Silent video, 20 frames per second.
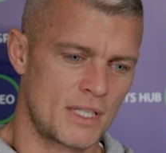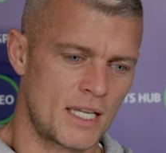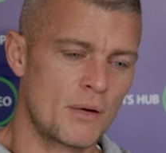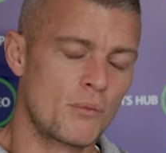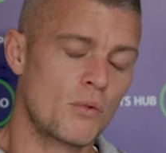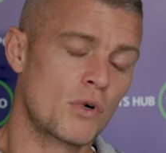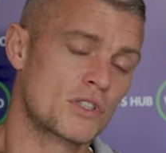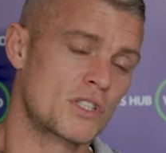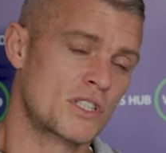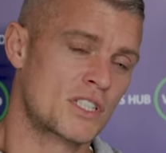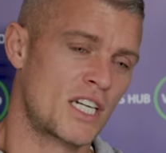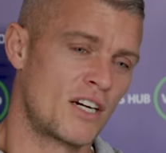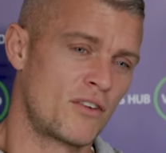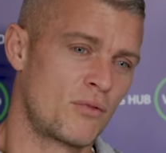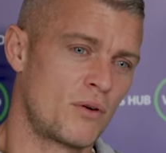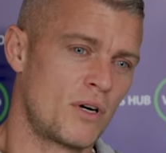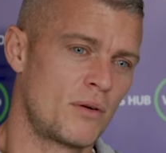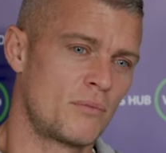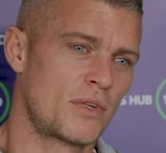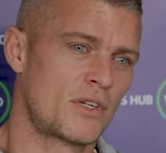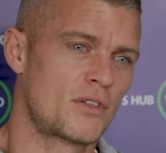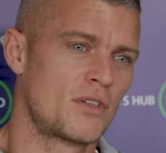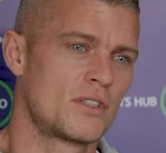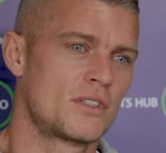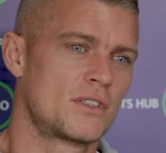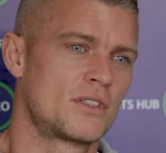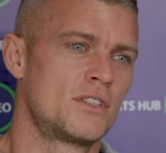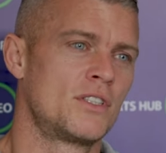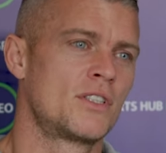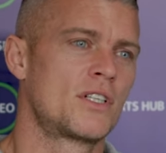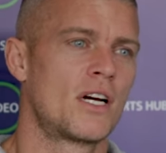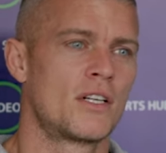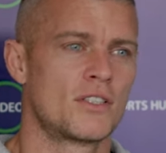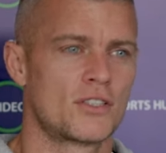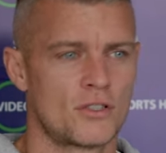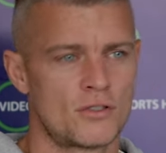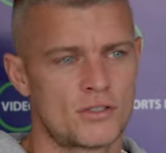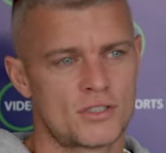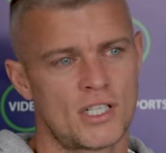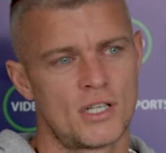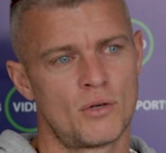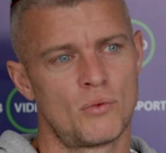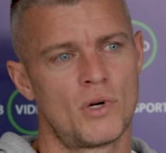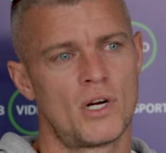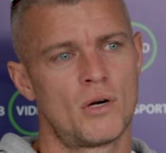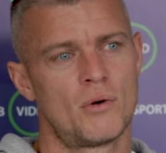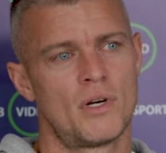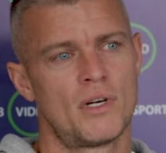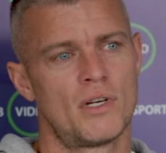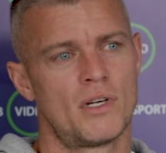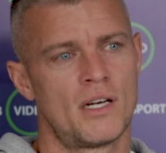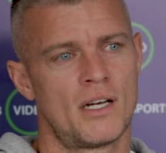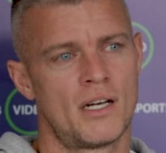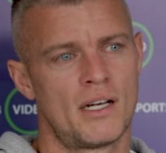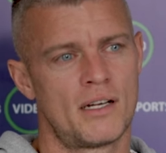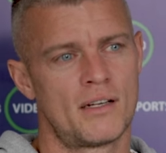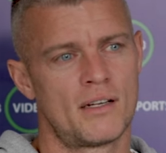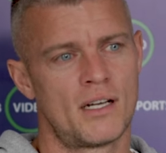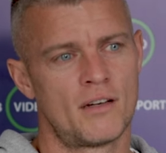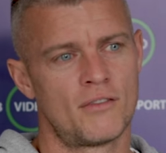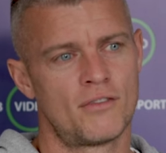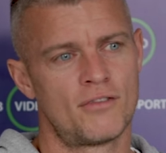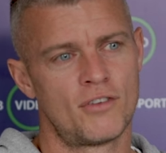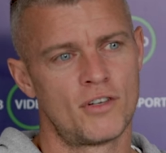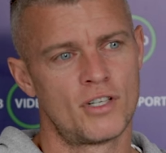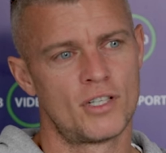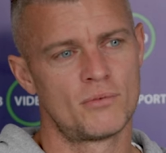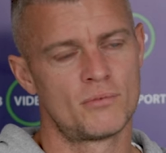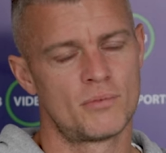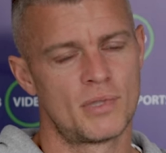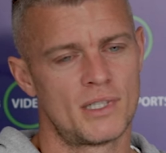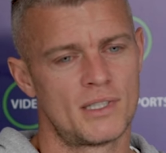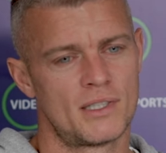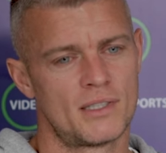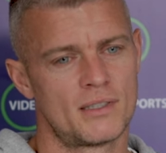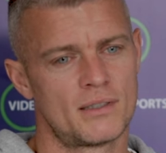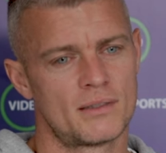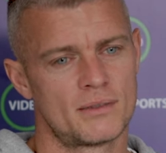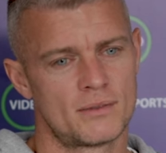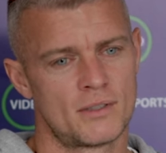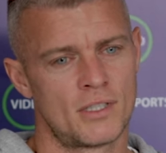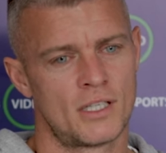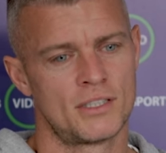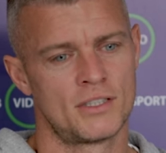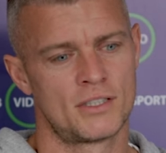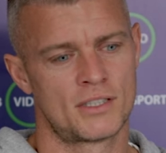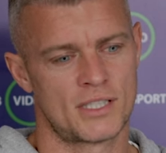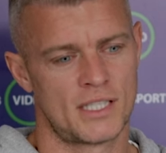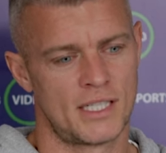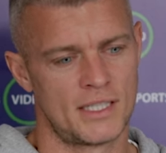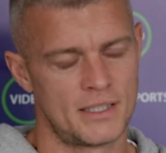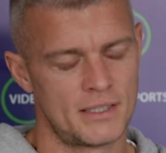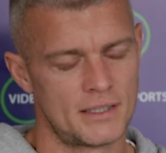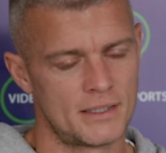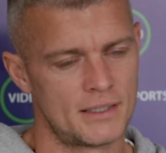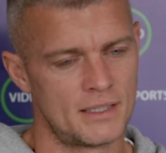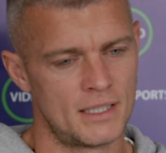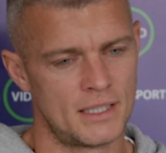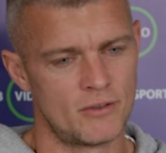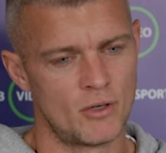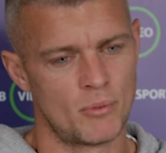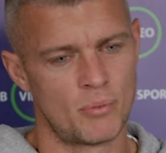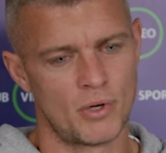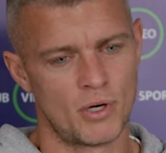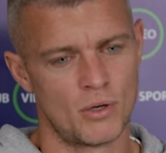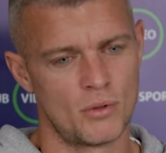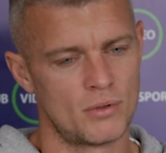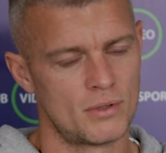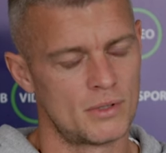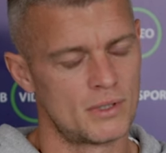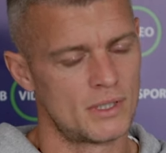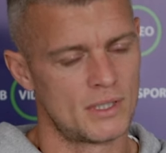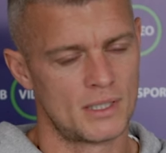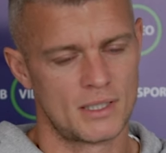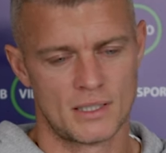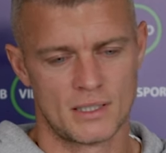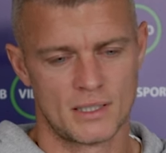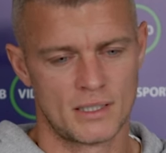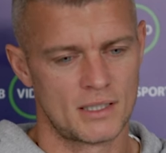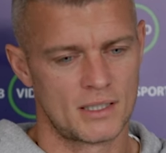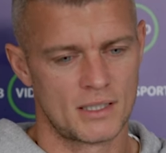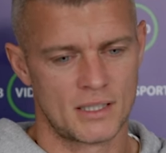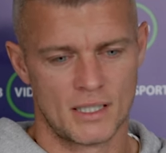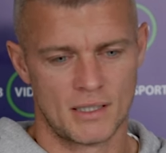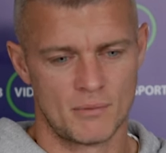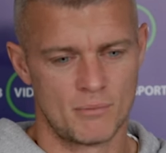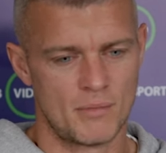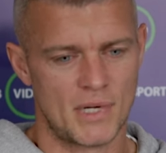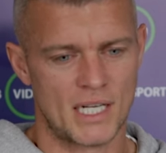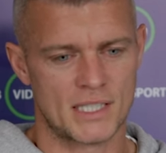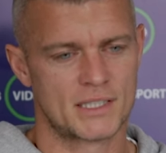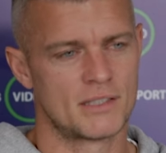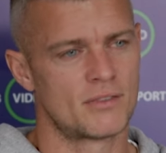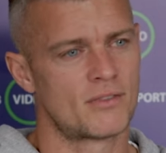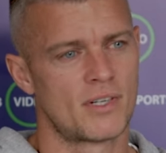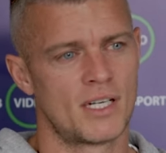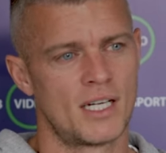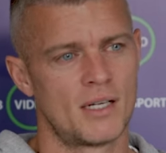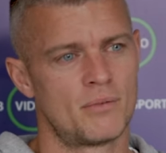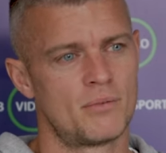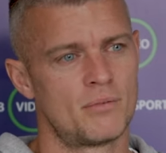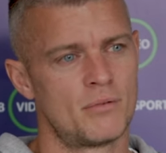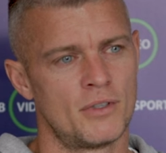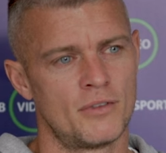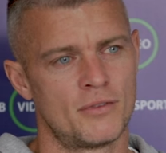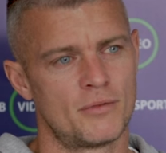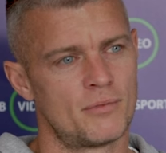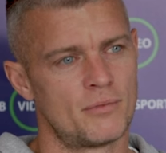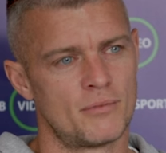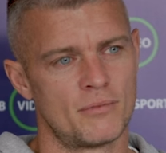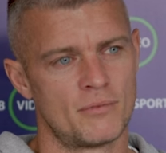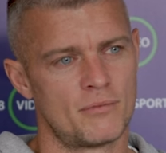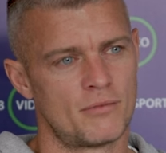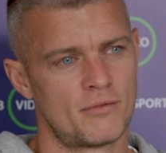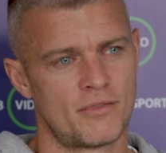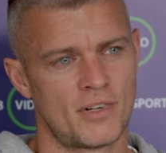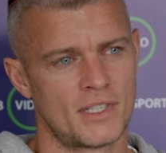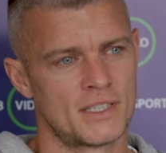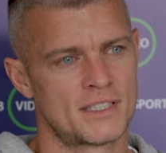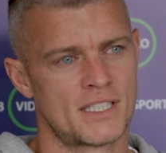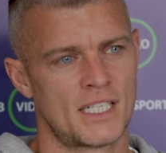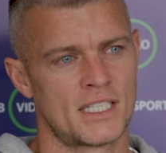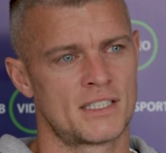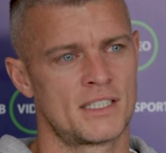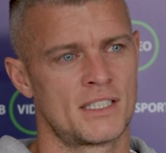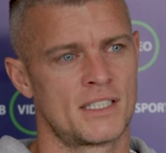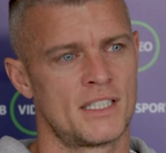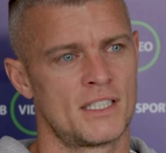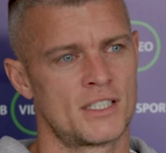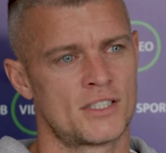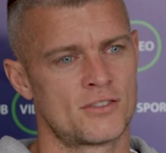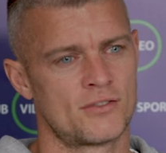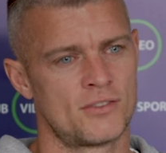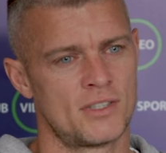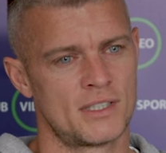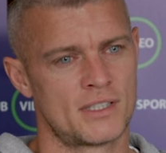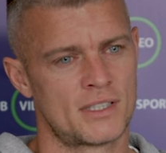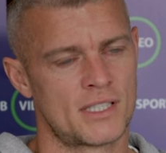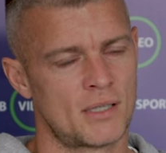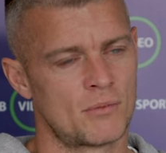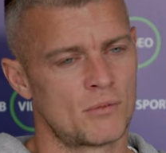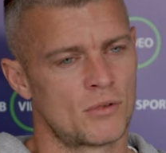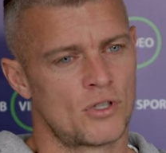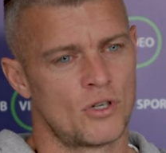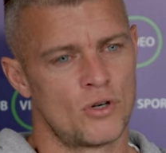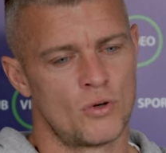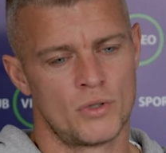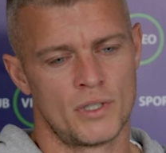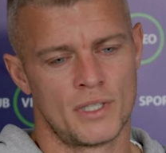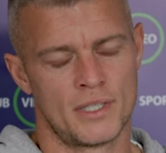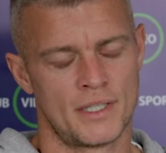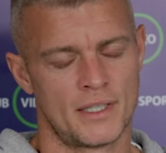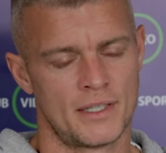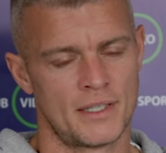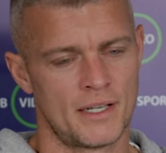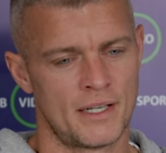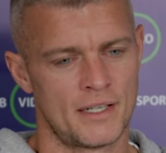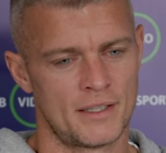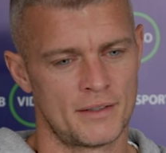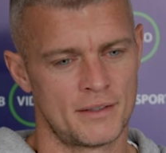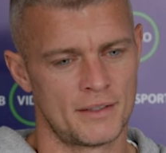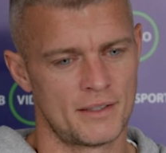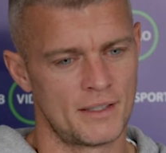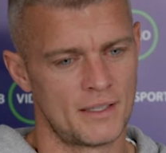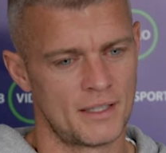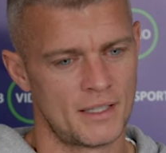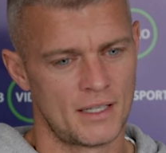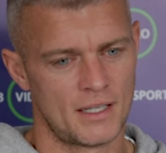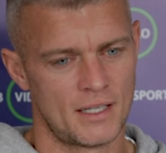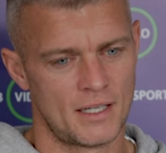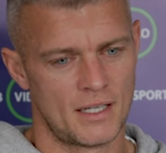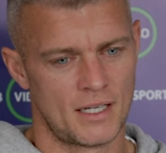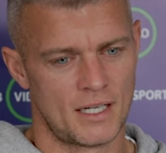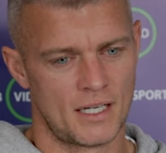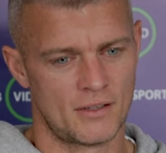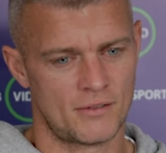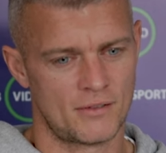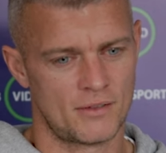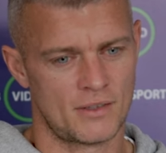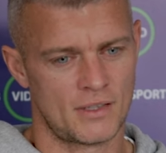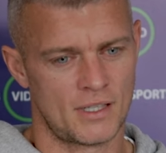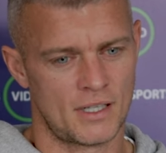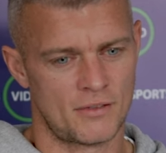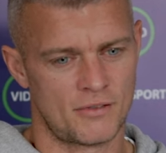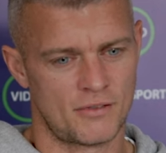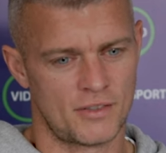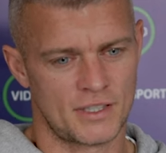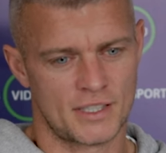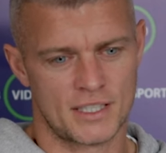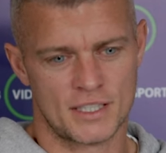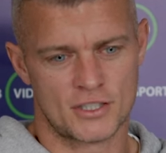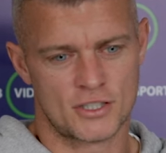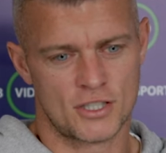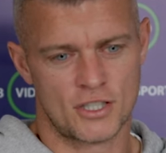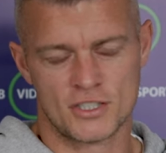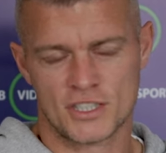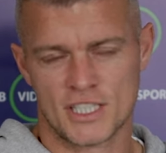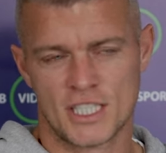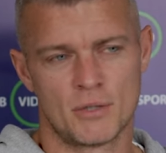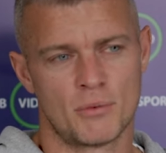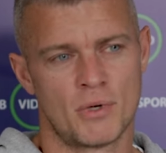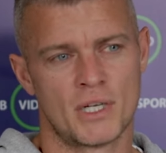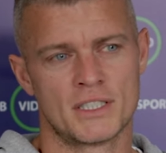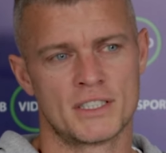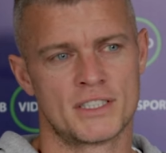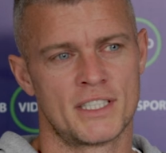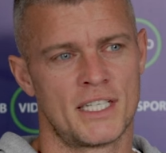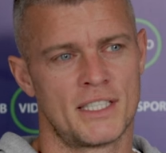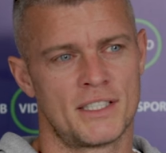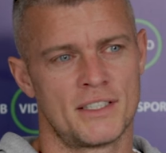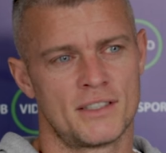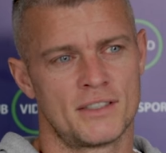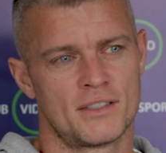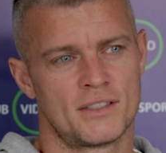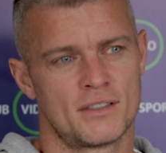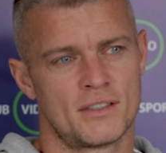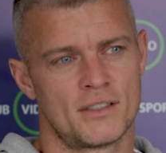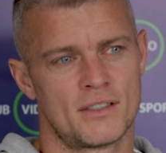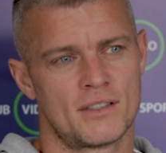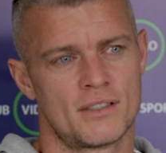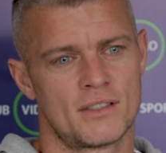it was a tough one, because you go and do so well at Fulham, but like you said, Liverpool, a massive club with fantastic history, come calling, and I think it turns anyone's head, and